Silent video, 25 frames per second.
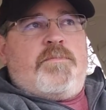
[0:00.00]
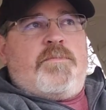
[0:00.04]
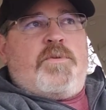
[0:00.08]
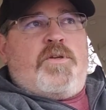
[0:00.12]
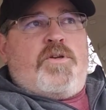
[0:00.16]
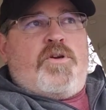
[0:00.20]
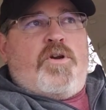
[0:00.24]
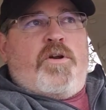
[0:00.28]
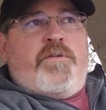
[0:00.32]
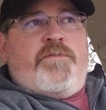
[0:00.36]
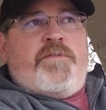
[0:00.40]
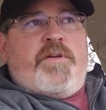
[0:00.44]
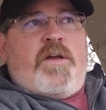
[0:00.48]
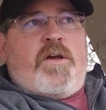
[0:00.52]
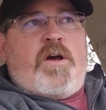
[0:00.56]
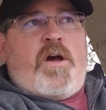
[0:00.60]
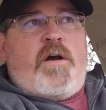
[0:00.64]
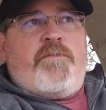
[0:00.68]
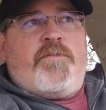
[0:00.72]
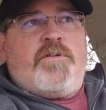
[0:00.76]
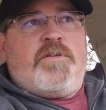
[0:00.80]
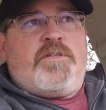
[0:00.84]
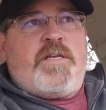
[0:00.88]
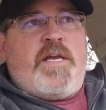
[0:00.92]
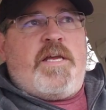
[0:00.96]
curving
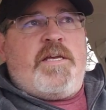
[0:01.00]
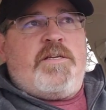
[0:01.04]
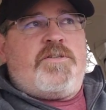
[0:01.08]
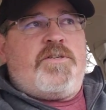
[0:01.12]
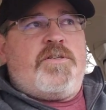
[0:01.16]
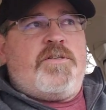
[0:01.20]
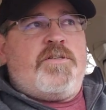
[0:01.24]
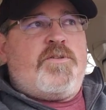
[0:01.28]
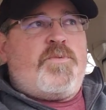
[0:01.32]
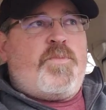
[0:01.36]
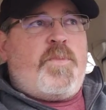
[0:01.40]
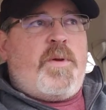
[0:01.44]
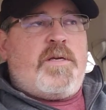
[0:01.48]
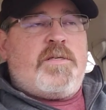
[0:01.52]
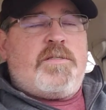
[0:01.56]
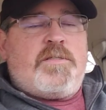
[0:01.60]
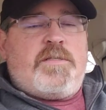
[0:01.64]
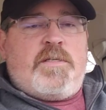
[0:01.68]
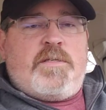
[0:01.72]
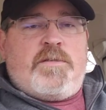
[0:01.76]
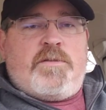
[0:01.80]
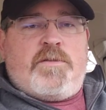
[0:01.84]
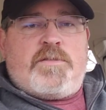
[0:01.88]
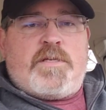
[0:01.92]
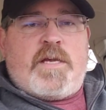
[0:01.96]
conversations,
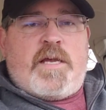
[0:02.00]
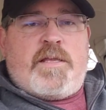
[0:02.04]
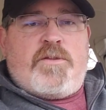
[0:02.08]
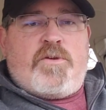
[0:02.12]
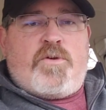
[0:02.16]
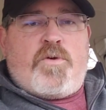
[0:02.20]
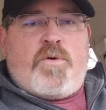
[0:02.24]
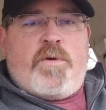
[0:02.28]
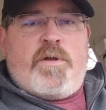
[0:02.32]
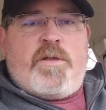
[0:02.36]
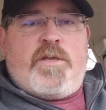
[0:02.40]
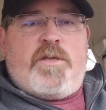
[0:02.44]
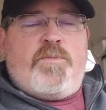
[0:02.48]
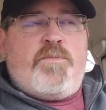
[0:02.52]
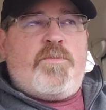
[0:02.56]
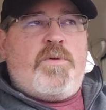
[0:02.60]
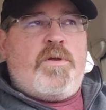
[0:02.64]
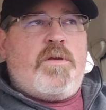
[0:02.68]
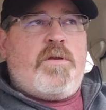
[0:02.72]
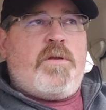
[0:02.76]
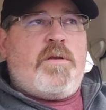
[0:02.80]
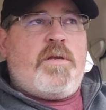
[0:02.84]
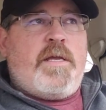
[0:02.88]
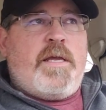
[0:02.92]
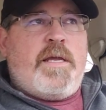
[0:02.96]
especially inside the coin
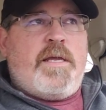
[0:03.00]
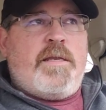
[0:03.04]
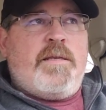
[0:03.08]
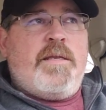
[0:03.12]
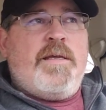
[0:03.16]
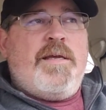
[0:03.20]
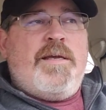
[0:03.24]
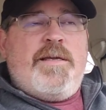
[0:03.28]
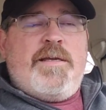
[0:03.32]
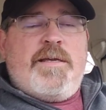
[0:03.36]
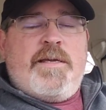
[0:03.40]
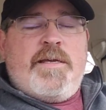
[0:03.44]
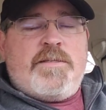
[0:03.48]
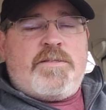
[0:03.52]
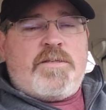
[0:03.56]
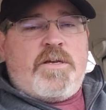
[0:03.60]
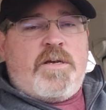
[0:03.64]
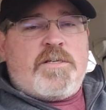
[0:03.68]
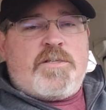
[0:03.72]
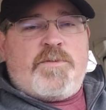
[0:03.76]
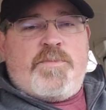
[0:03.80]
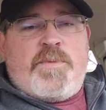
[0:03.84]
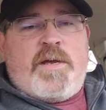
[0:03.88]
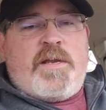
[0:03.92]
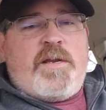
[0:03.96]
community, and he
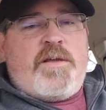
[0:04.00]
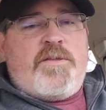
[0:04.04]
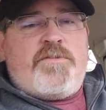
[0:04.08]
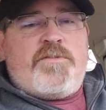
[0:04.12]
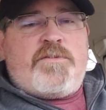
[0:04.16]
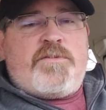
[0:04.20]
talks about other